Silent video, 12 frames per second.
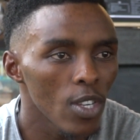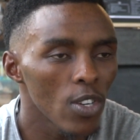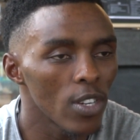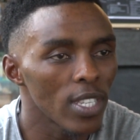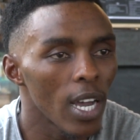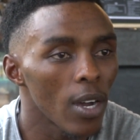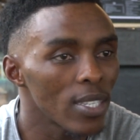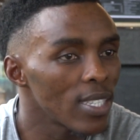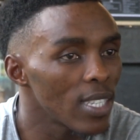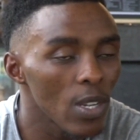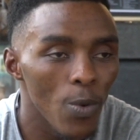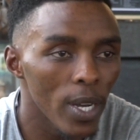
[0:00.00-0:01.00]
because I
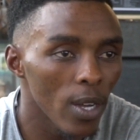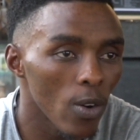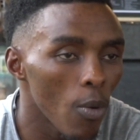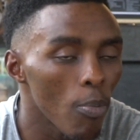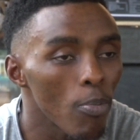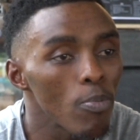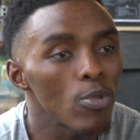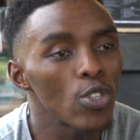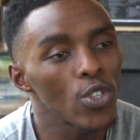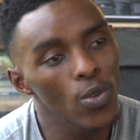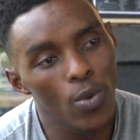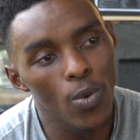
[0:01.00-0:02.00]
still want to go
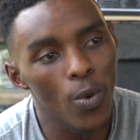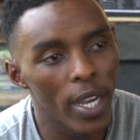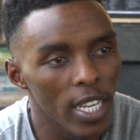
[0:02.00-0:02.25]
to where